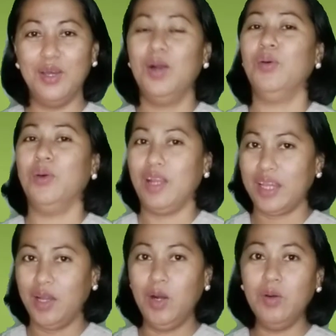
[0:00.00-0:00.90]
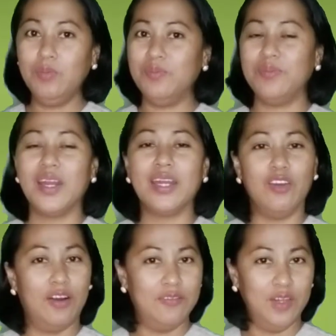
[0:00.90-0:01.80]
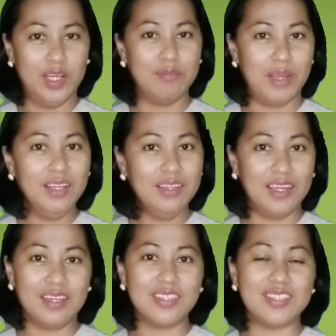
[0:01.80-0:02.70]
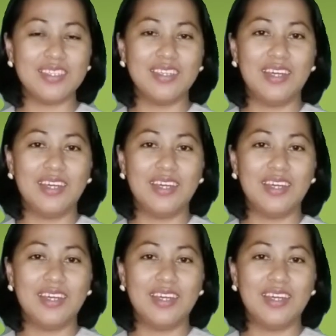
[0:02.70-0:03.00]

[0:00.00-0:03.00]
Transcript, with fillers: Well, I hope you have learned many things.